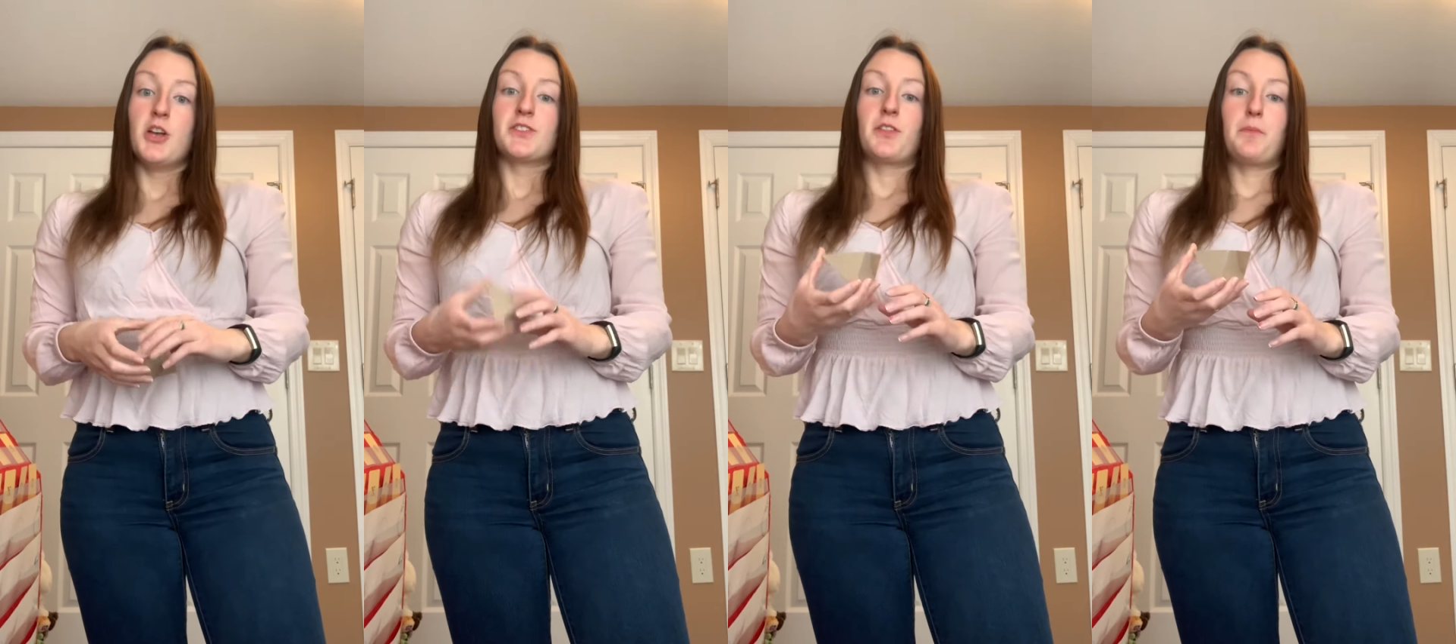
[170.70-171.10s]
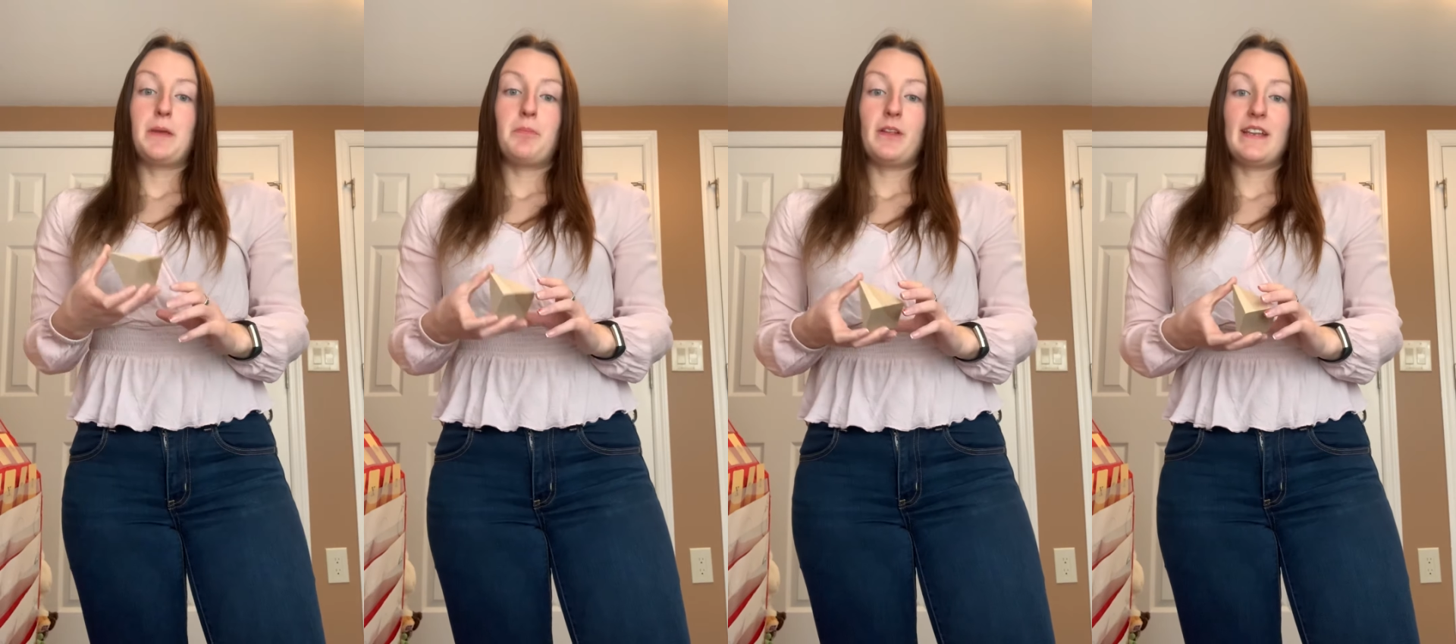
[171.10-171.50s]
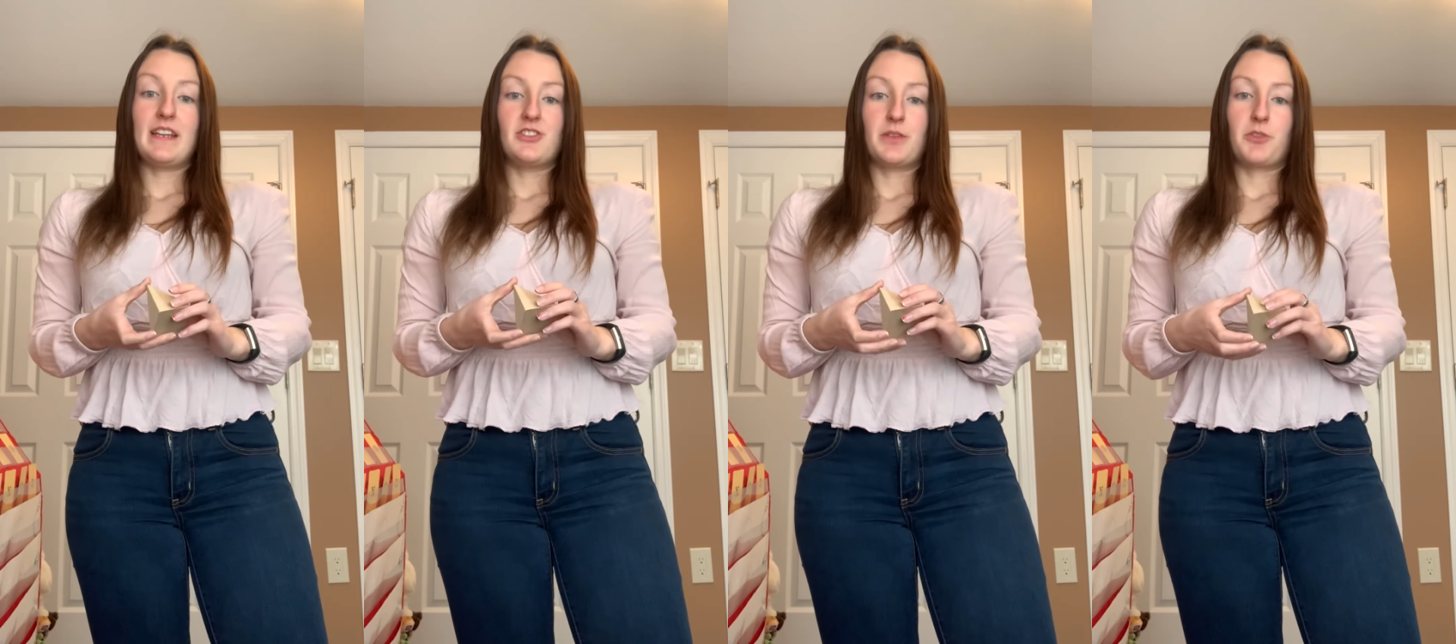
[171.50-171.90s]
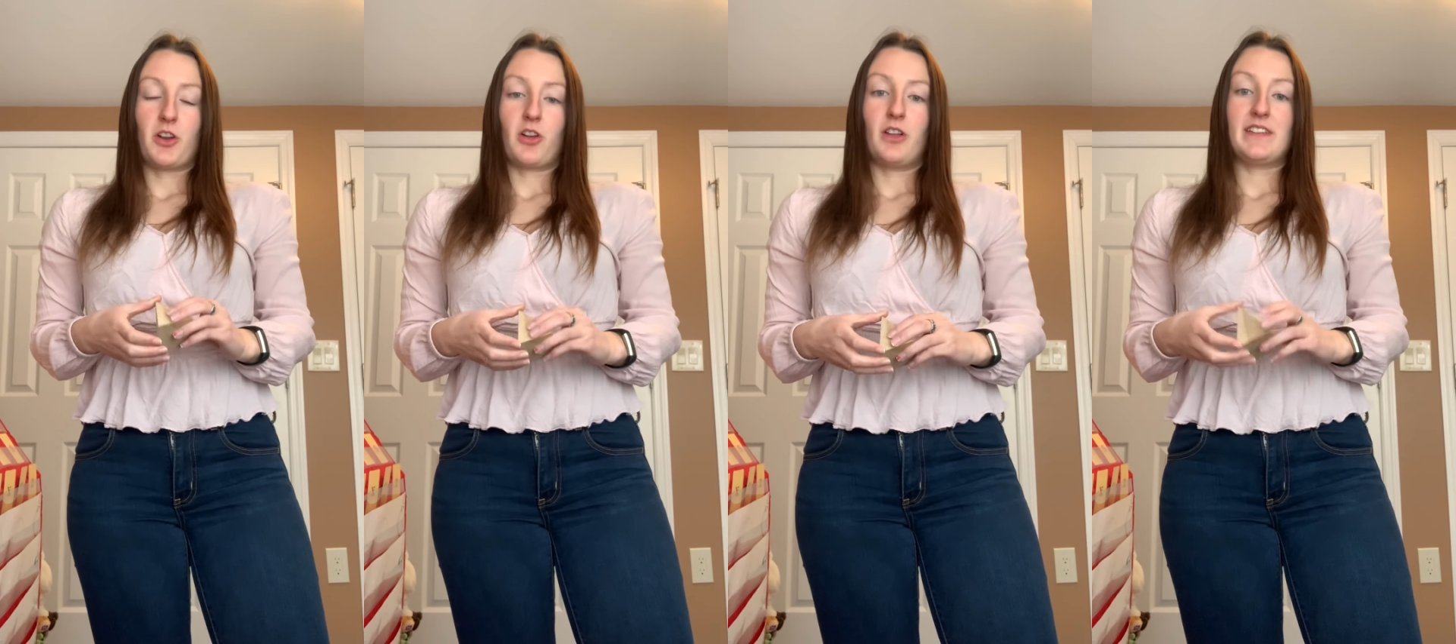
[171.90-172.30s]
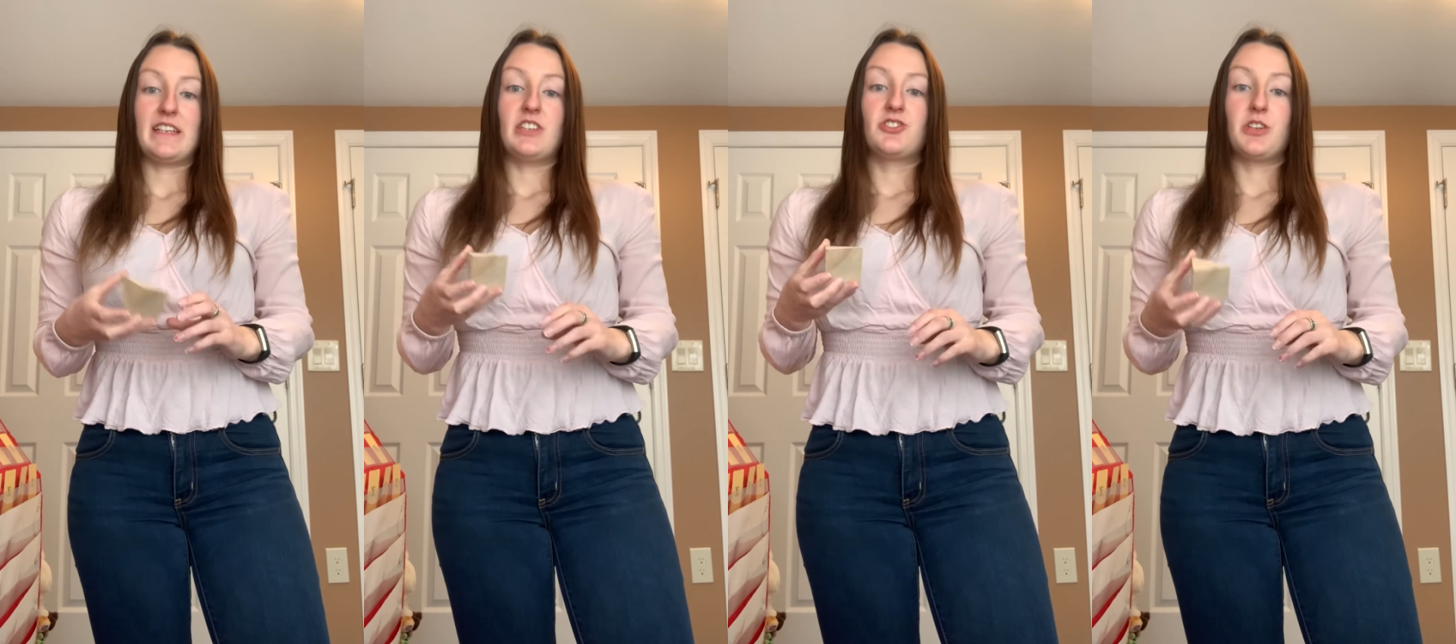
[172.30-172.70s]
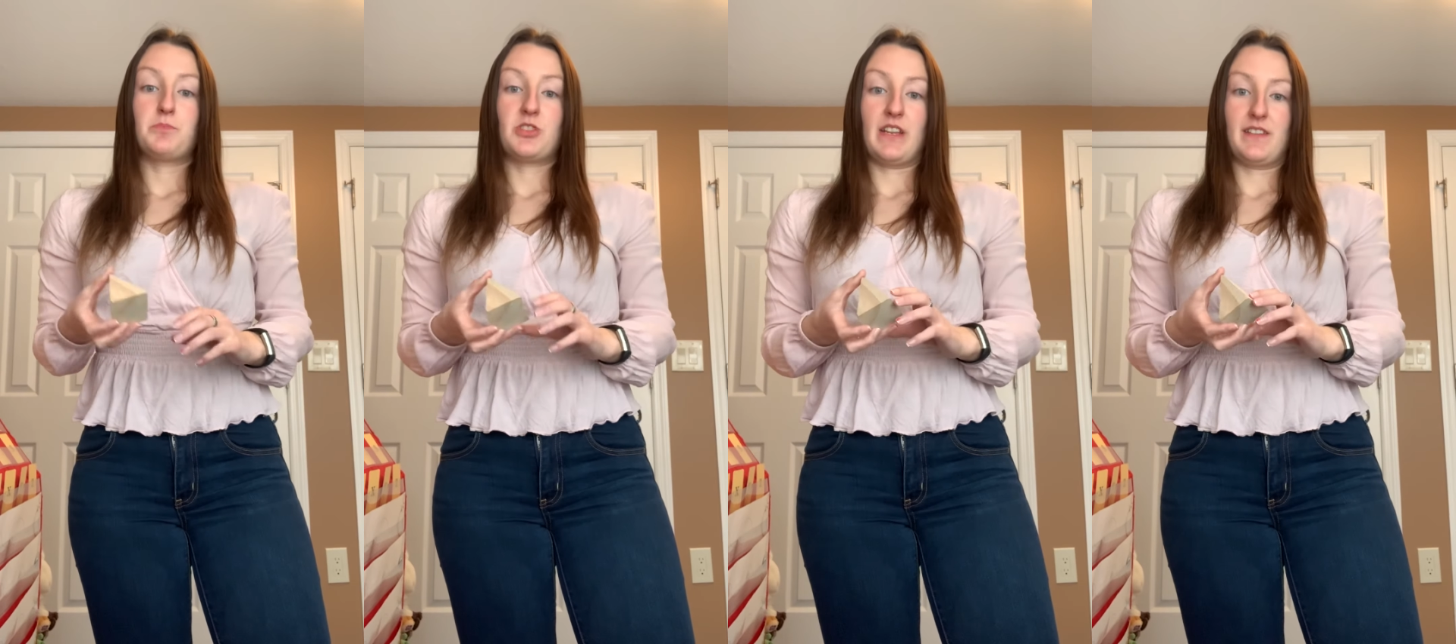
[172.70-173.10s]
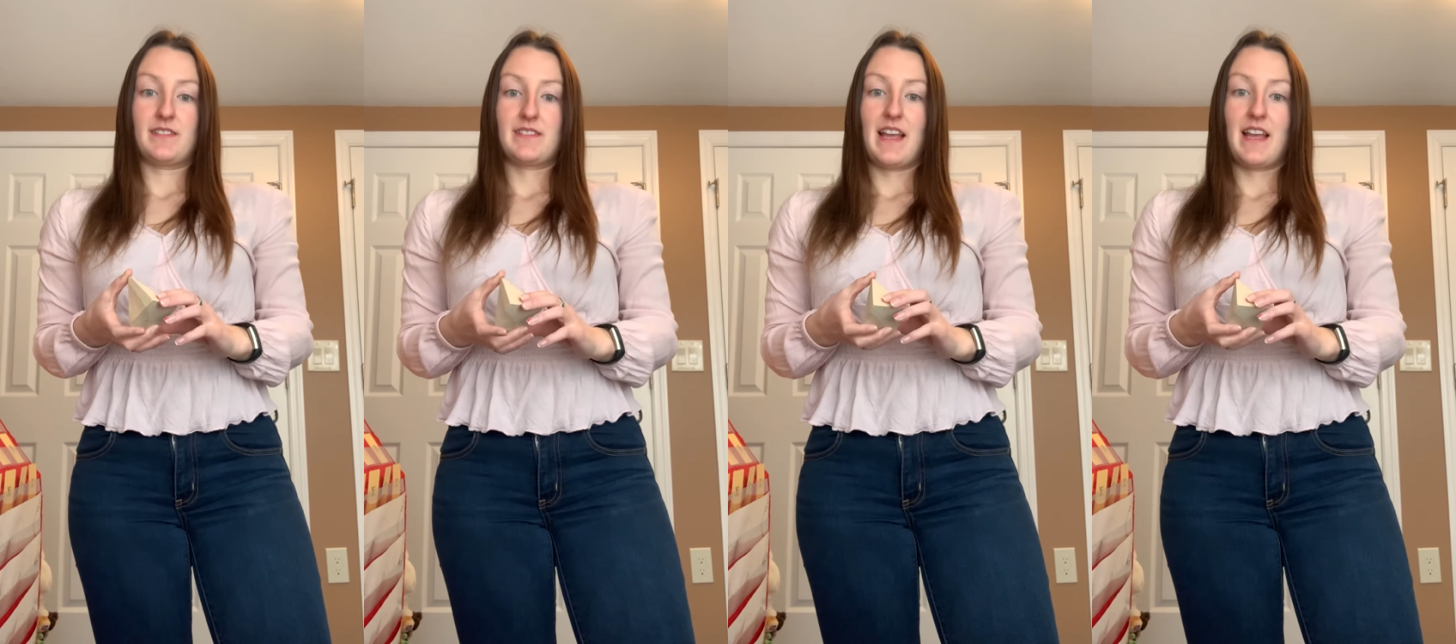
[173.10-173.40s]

So the people in Egypt are called Egyptians,